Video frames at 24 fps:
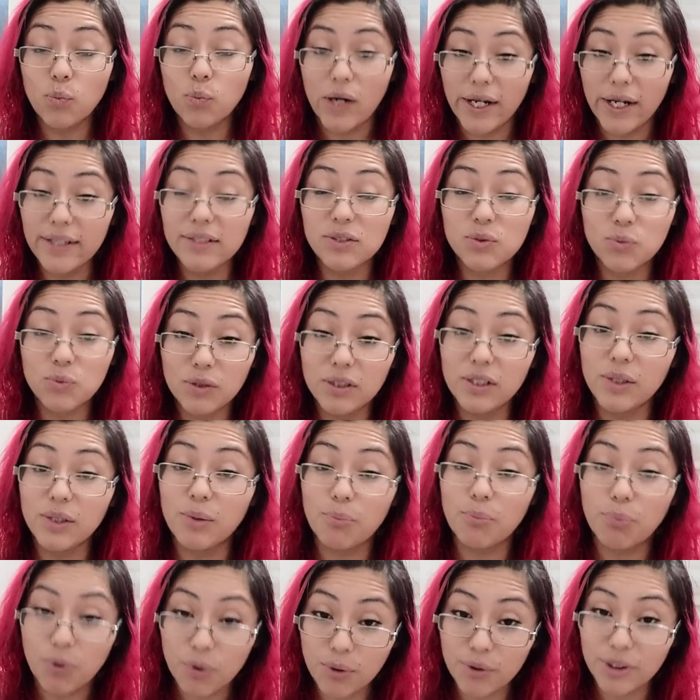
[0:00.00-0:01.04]
it's really
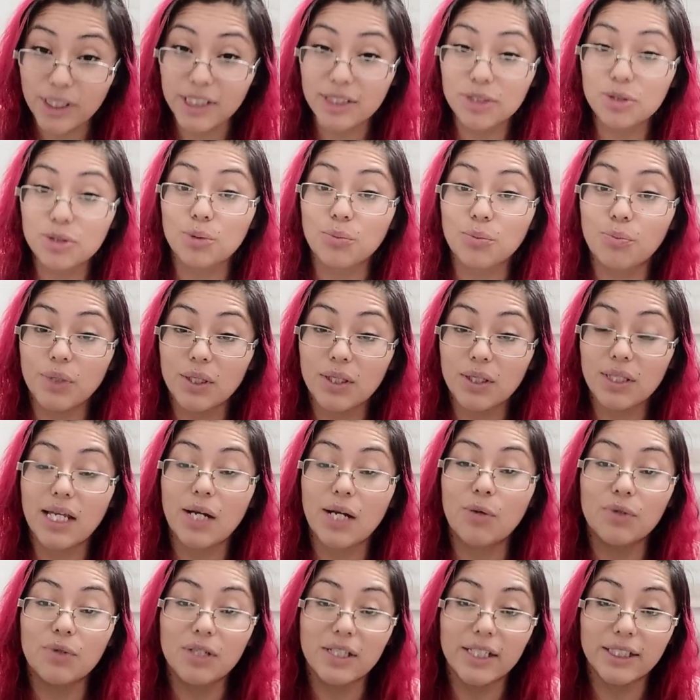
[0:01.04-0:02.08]
important to build that
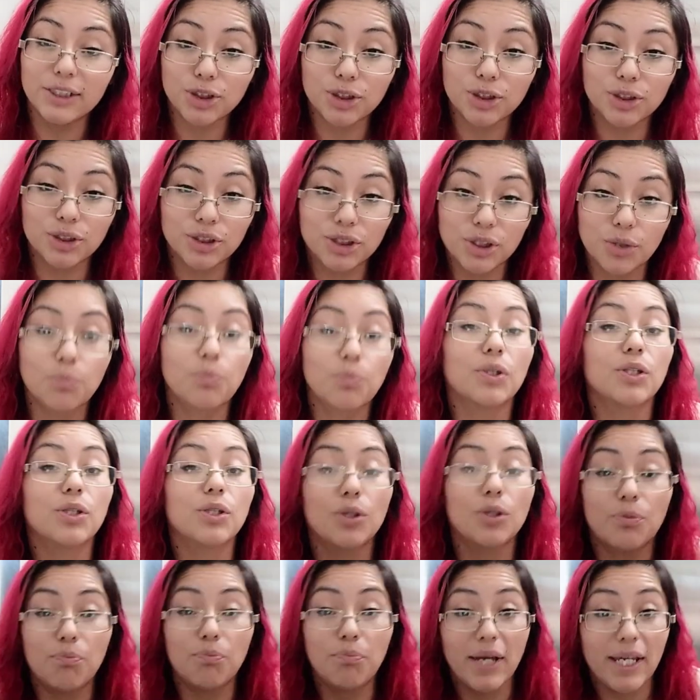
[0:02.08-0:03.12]
relationship with
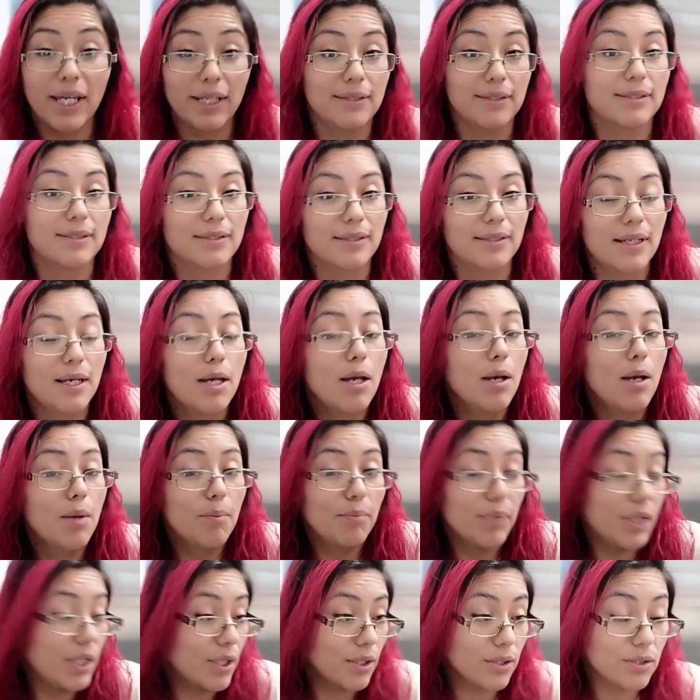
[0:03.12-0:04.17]
your pets.
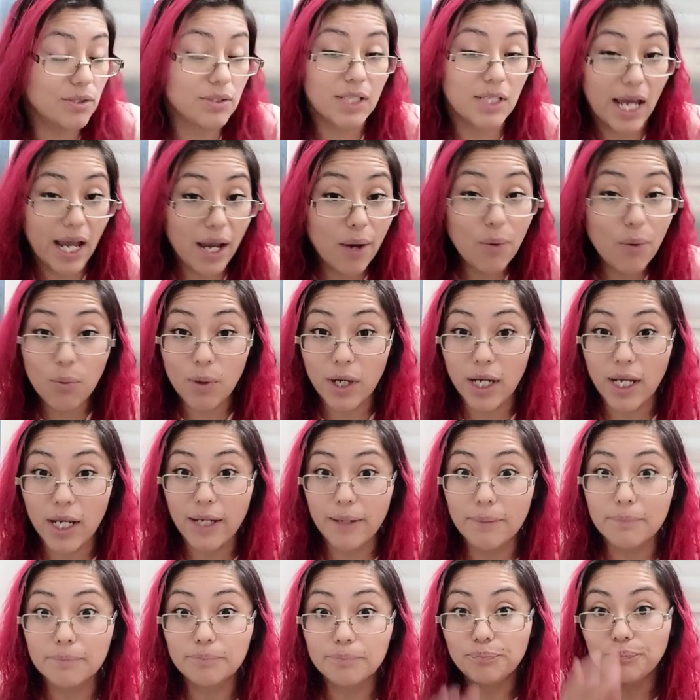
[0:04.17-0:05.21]
Because that
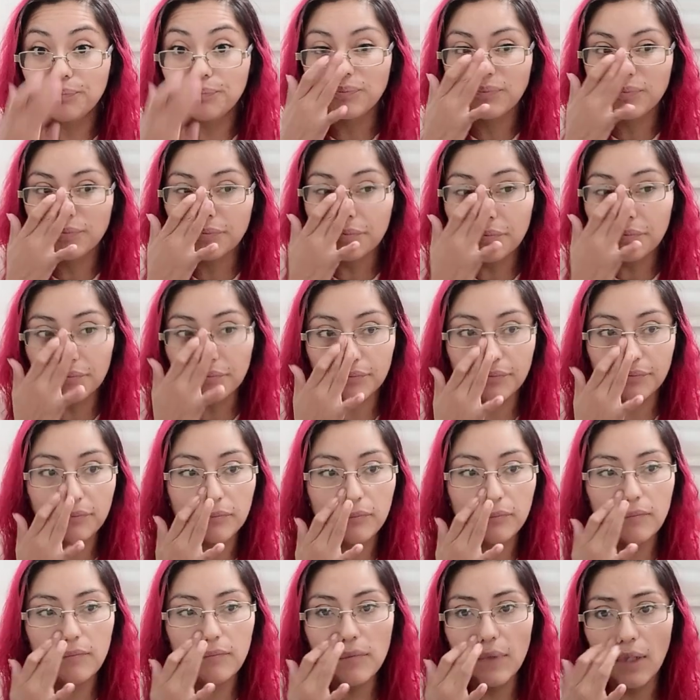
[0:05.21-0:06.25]
way,
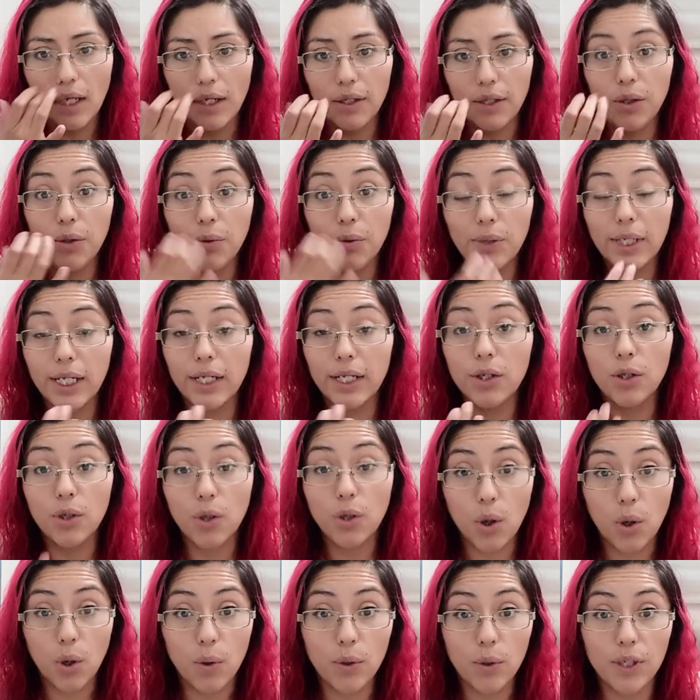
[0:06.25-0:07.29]
you can
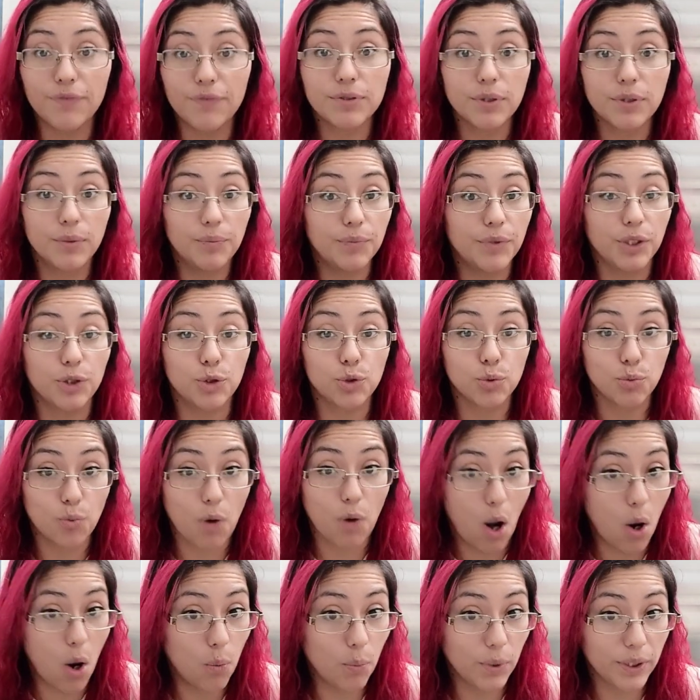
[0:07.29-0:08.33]
know if something's
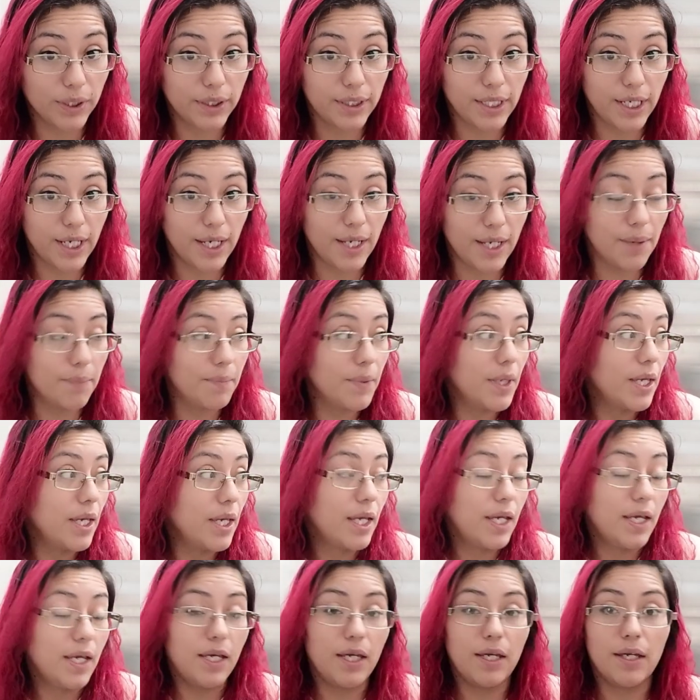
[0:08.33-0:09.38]
wrong with them,
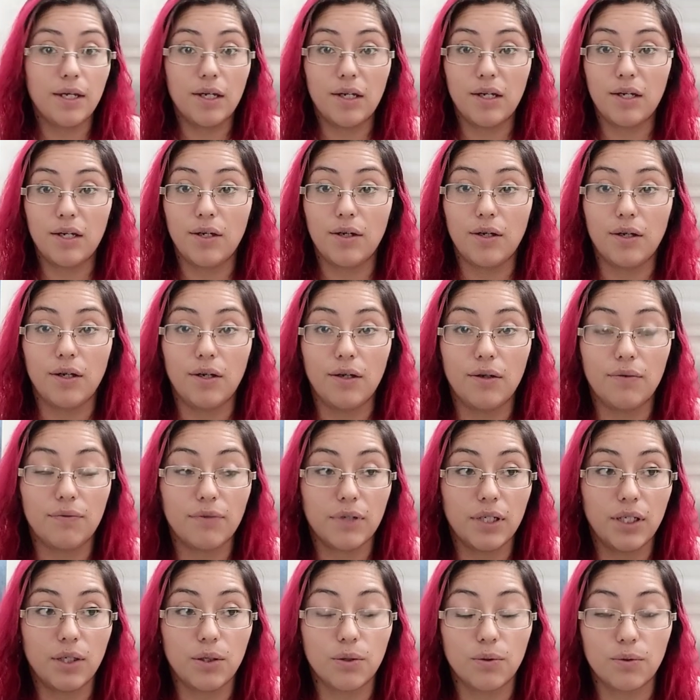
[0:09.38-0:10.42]
if,
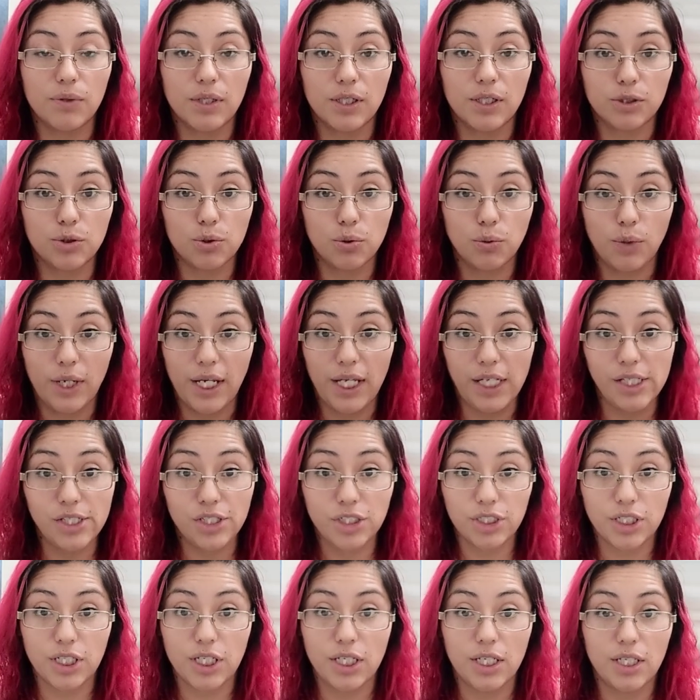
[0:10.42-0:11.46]
you know, they're too
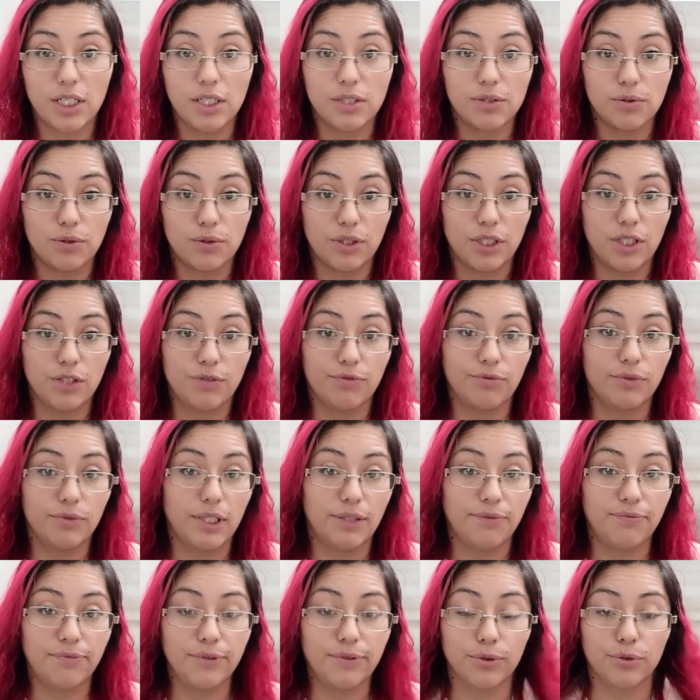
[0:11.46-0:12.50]
anxious, or
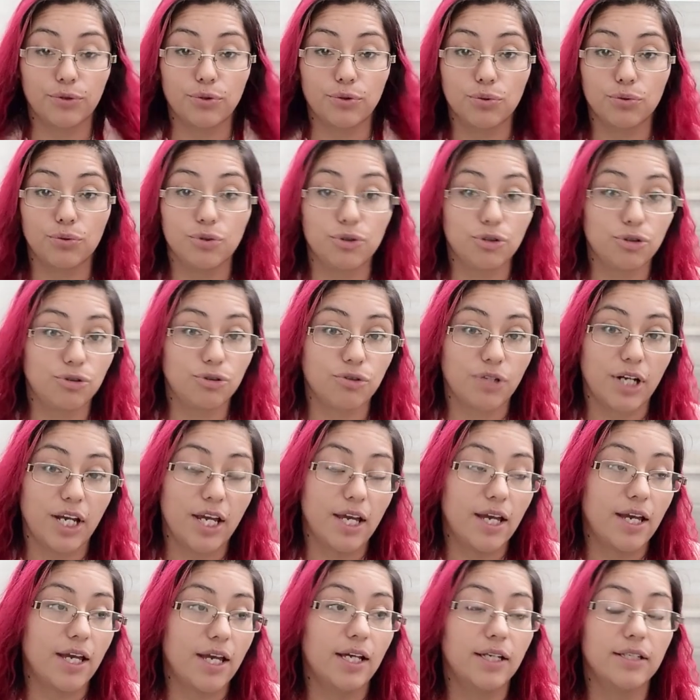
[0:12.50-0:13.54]
they feel too
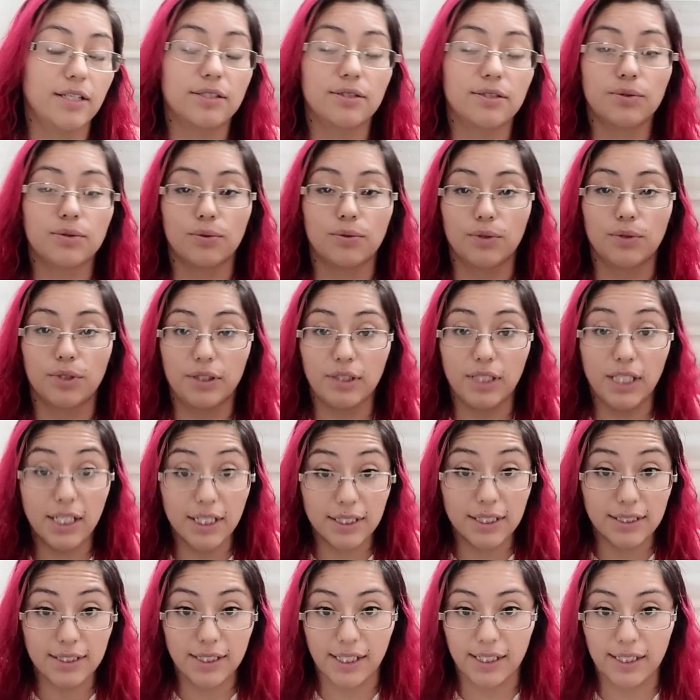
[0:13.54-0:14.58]
stressed, or
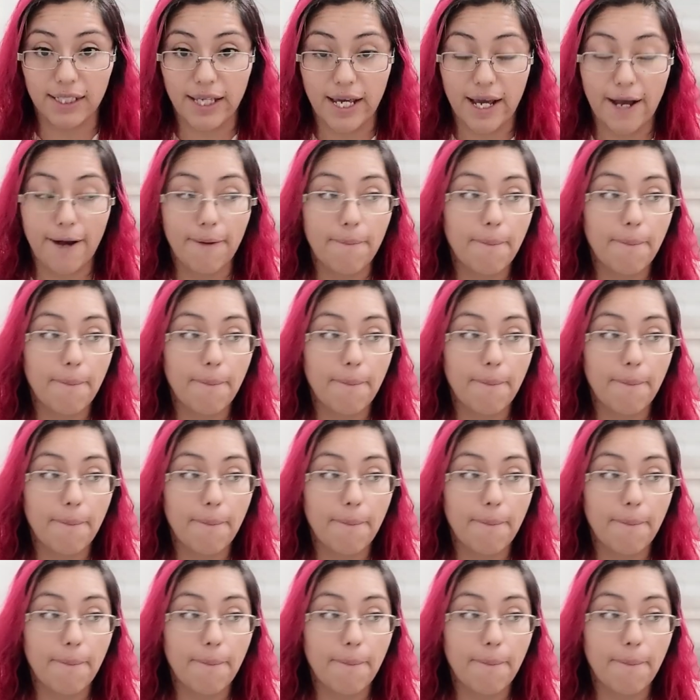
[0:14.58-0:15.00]
things like that.